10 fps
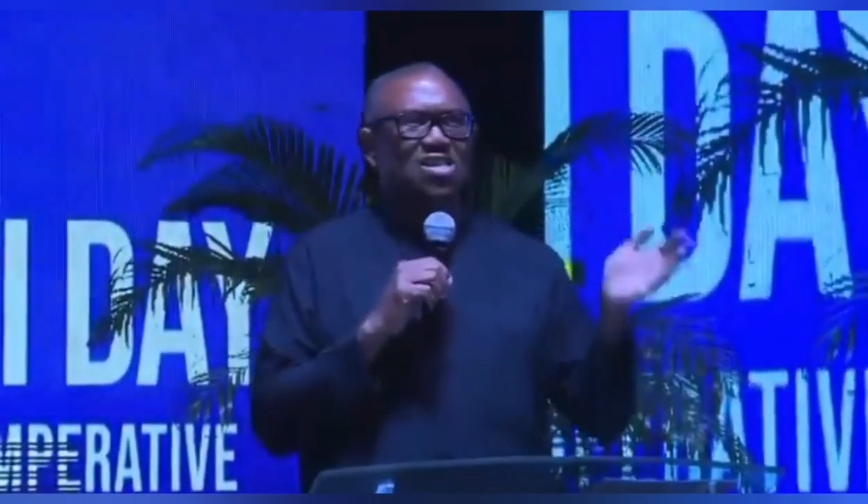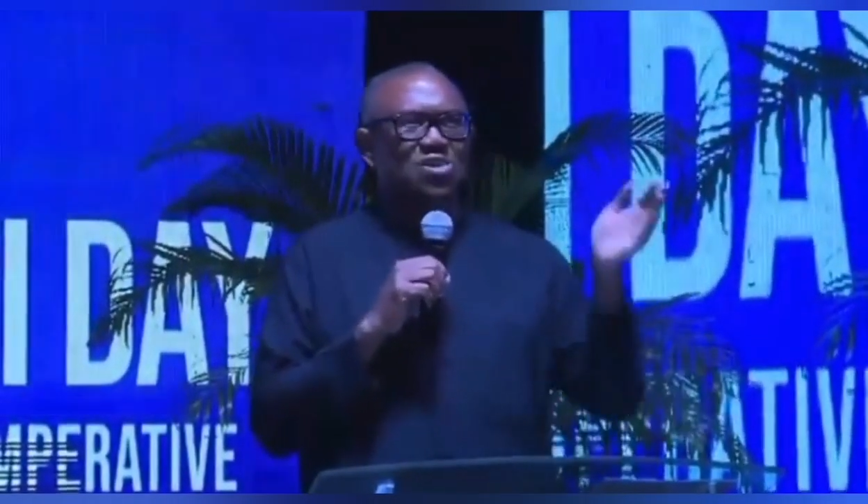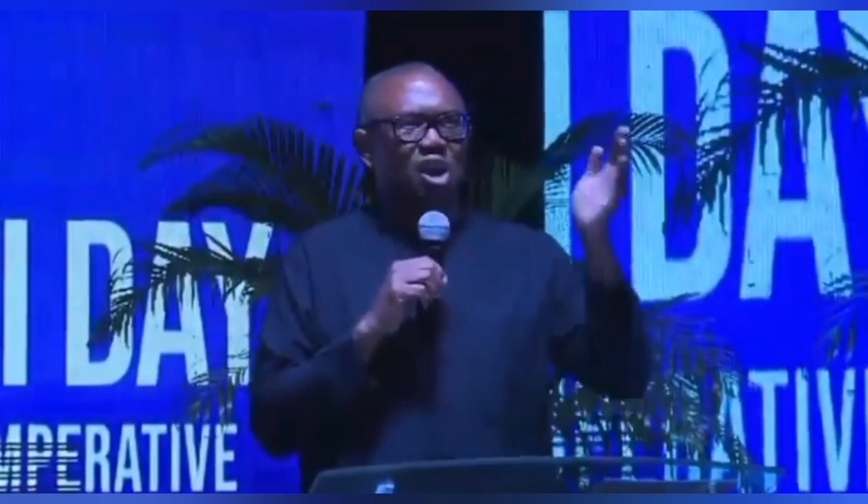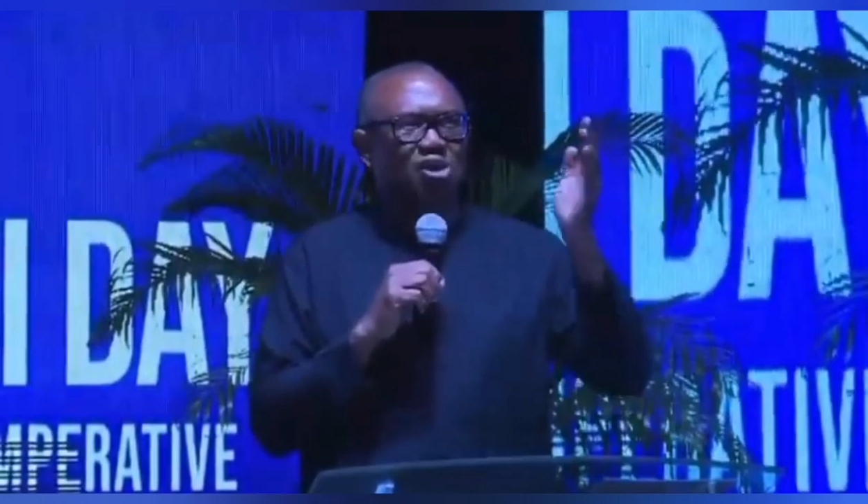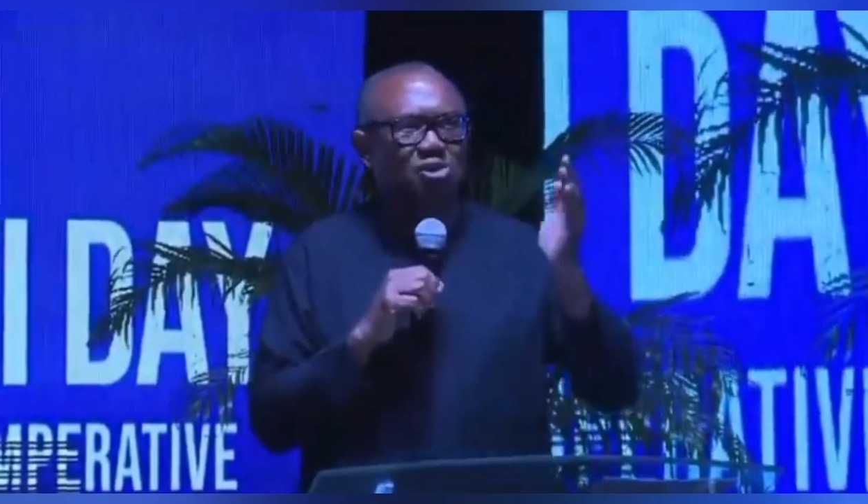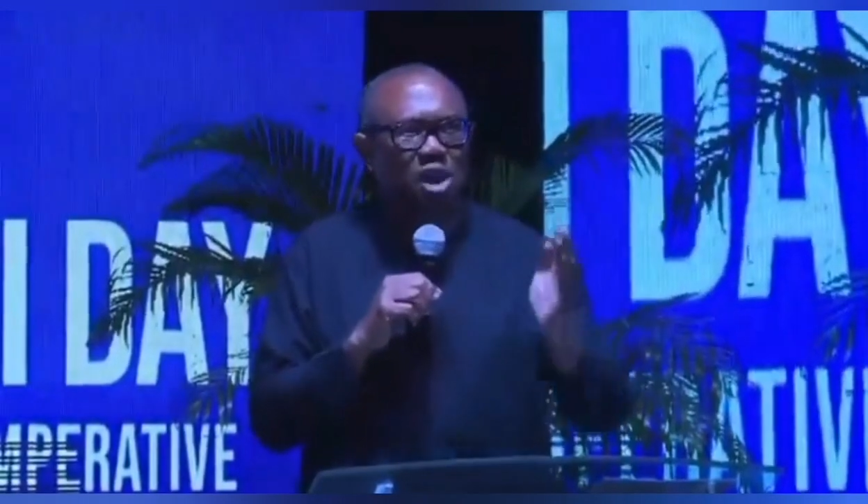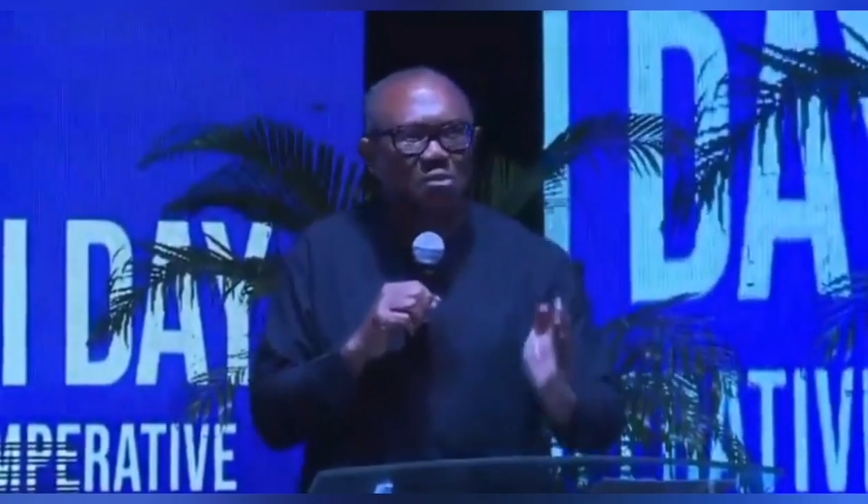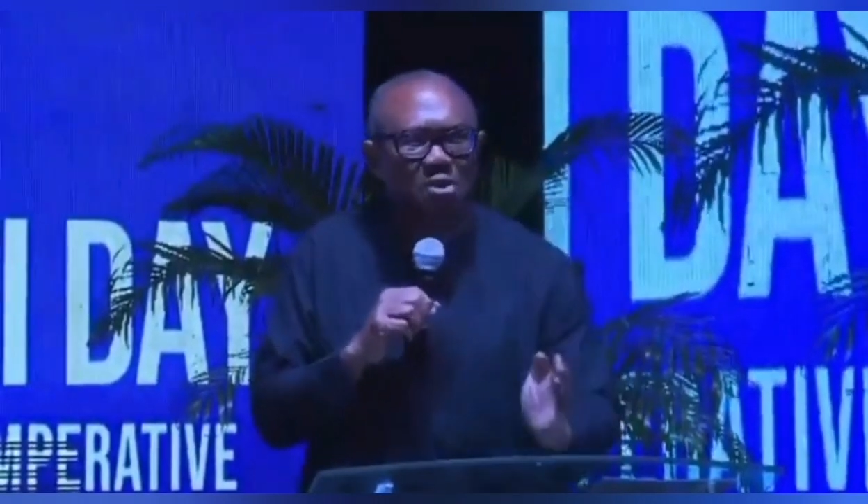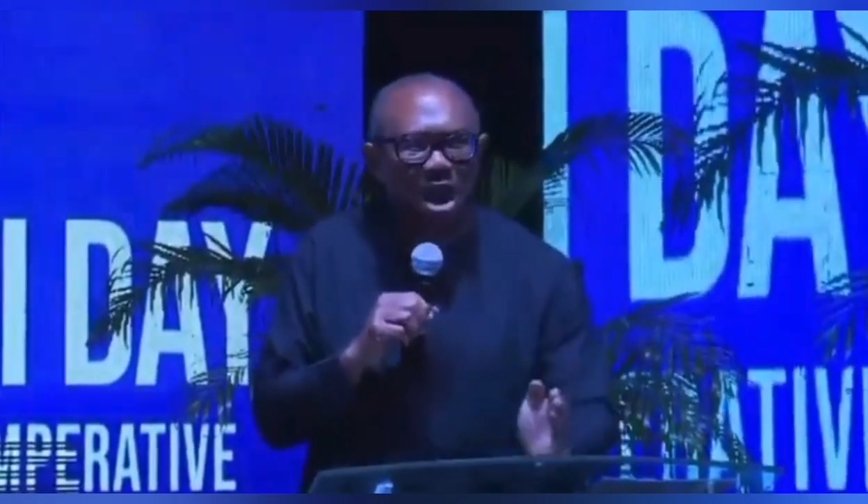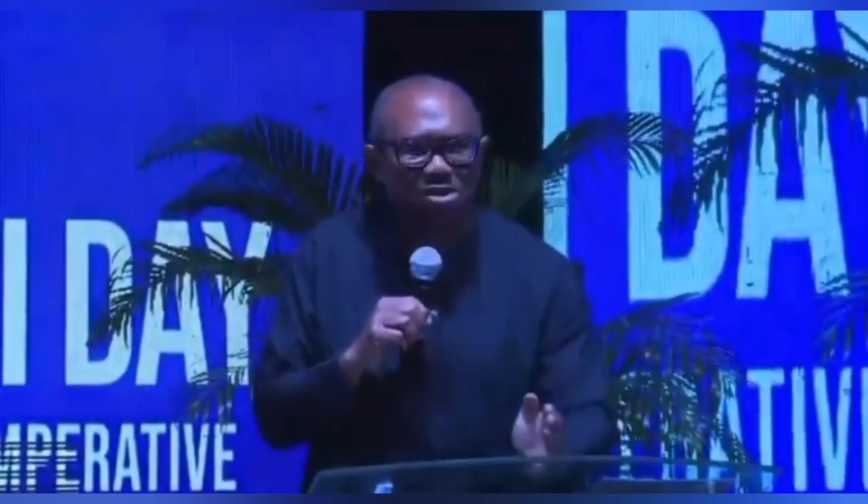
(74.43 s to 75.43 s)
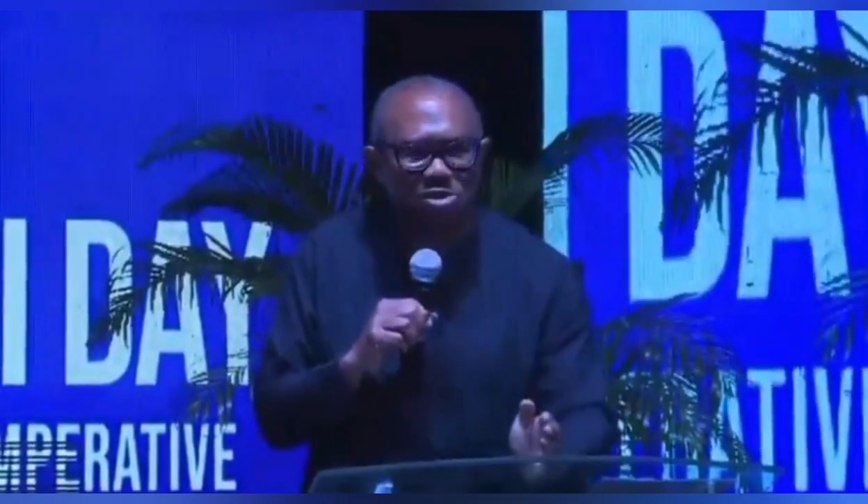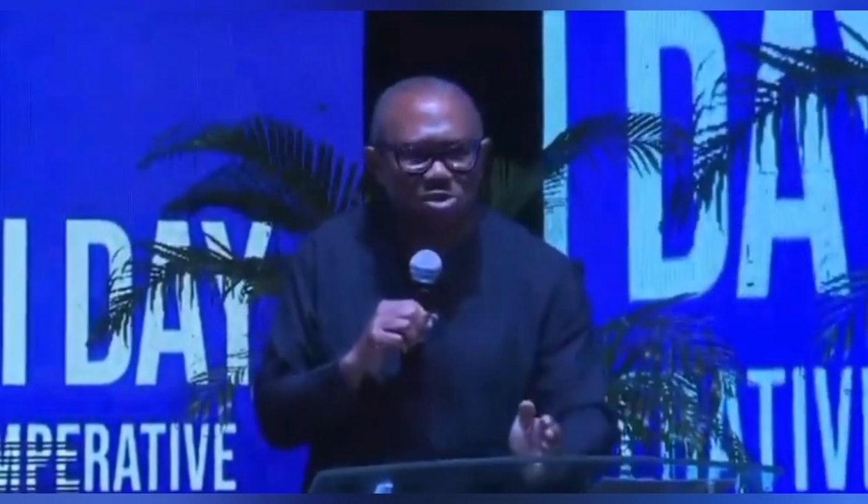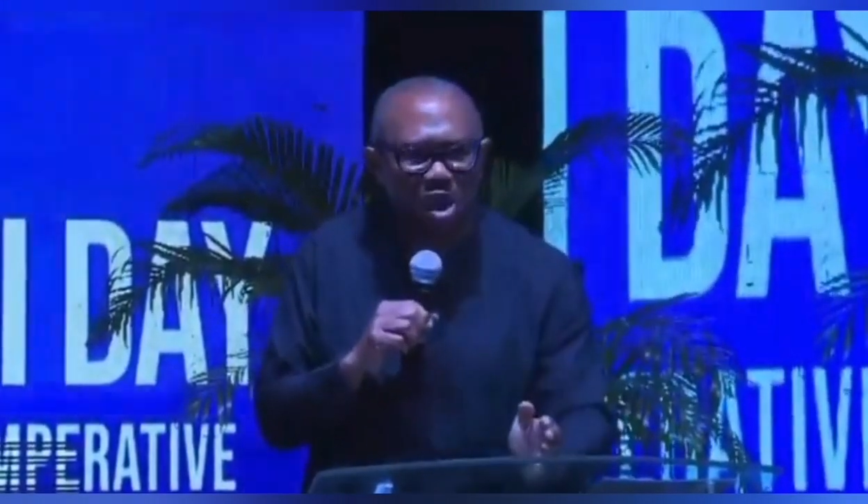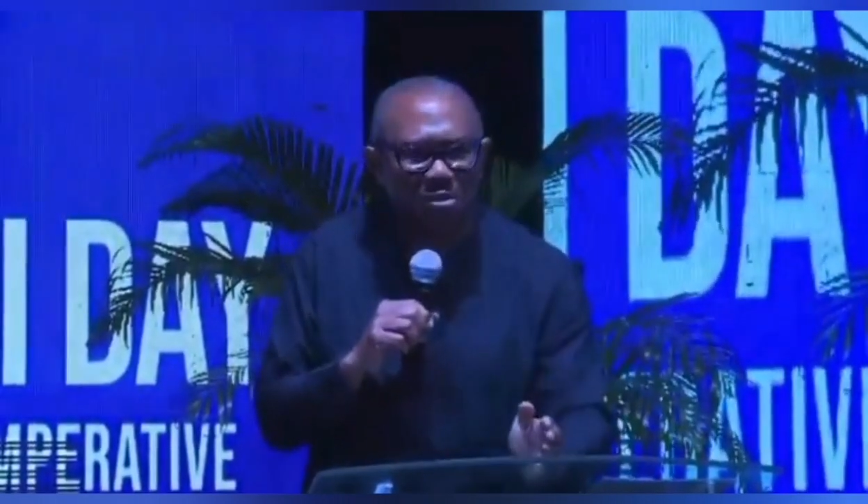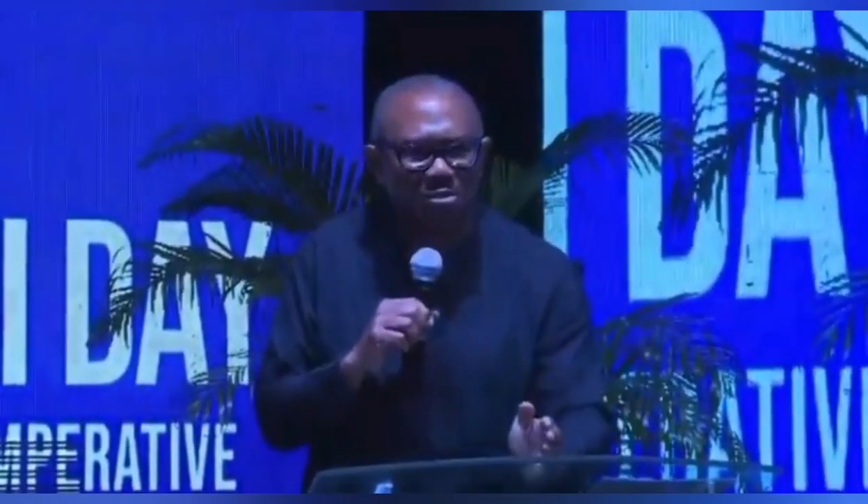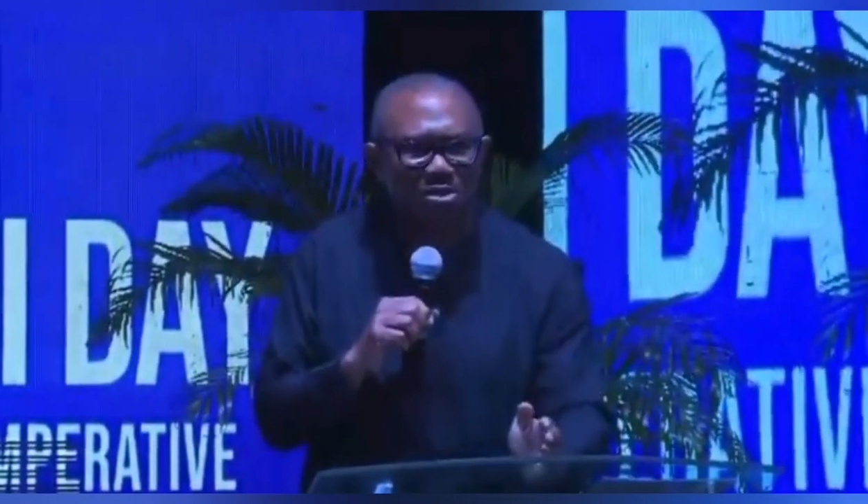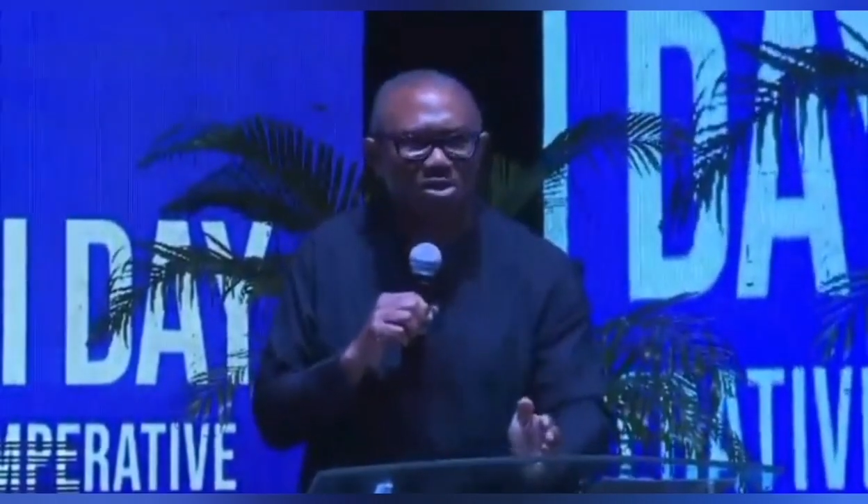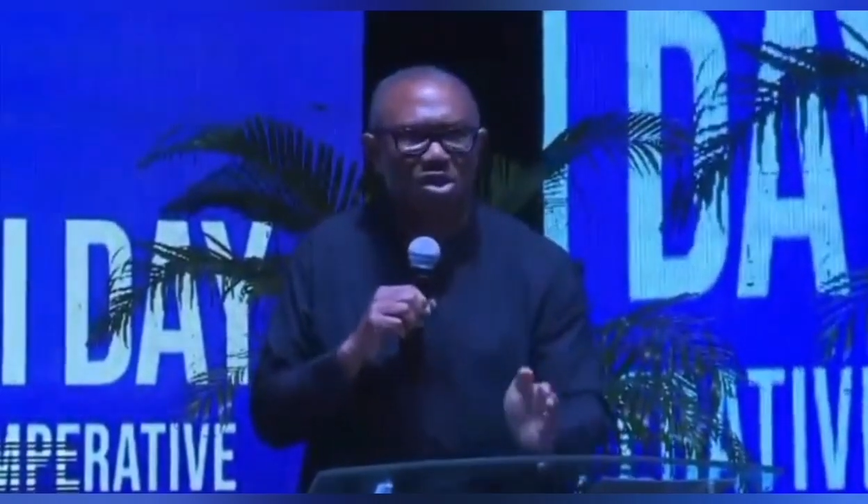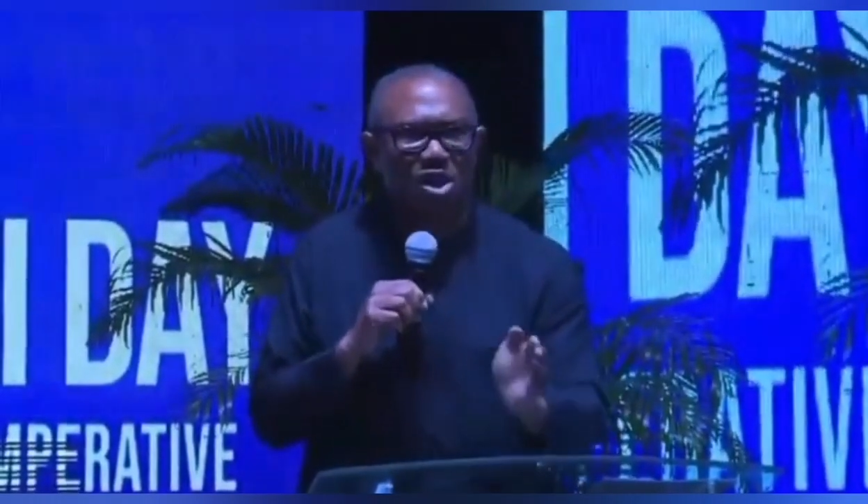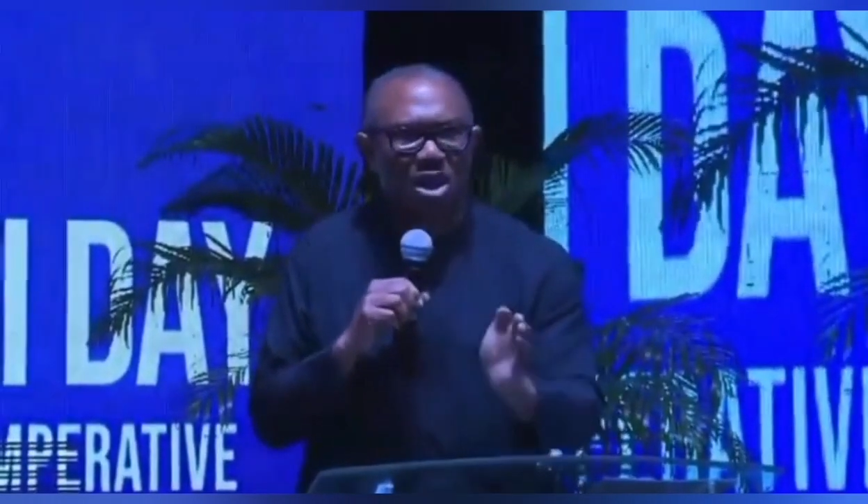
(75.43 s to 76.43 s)
So you stop where you stop,
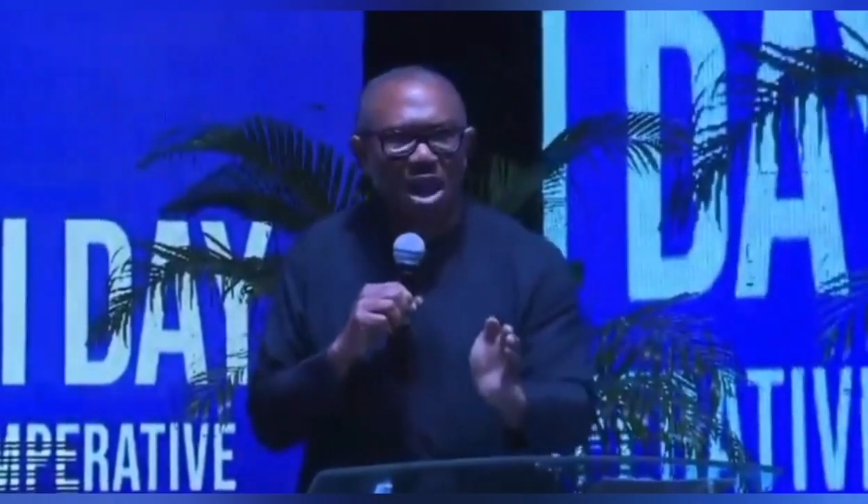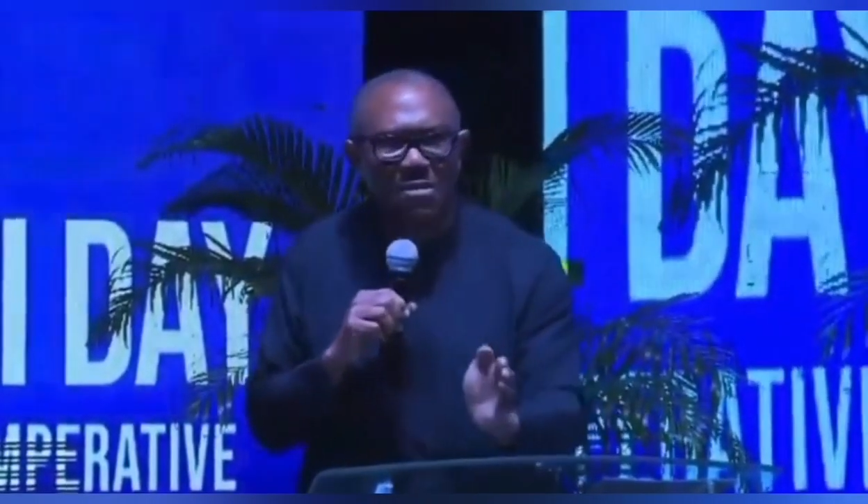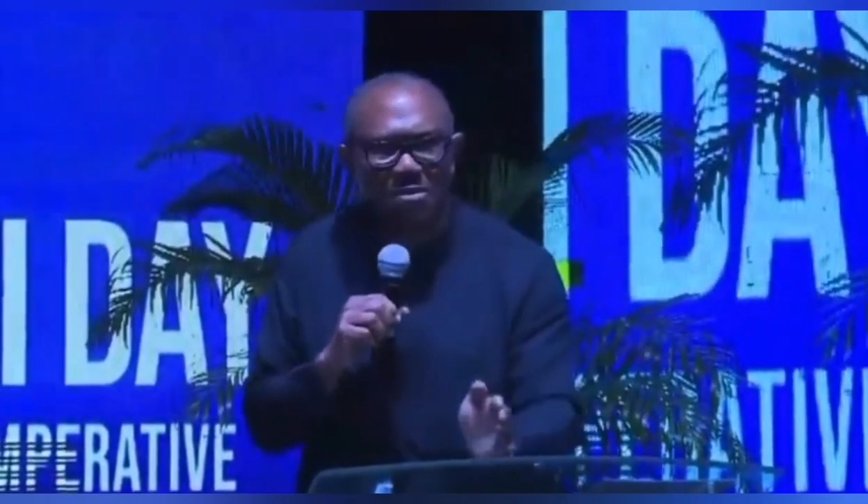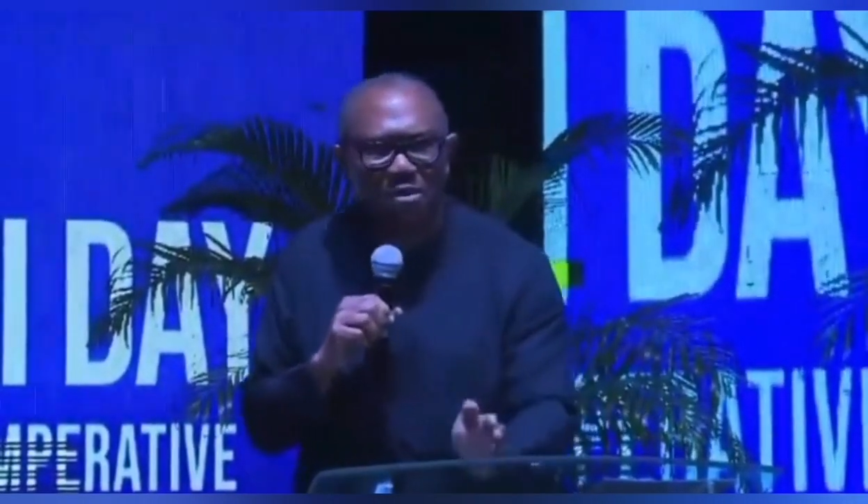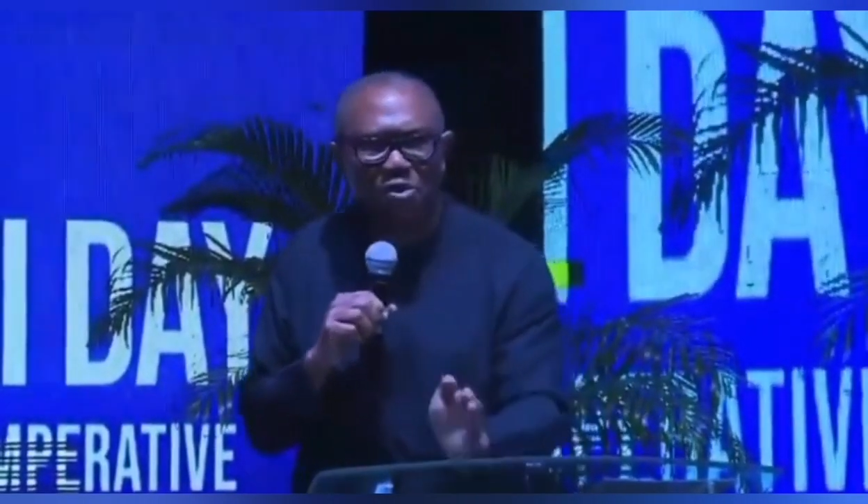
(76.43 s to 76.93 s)
other people will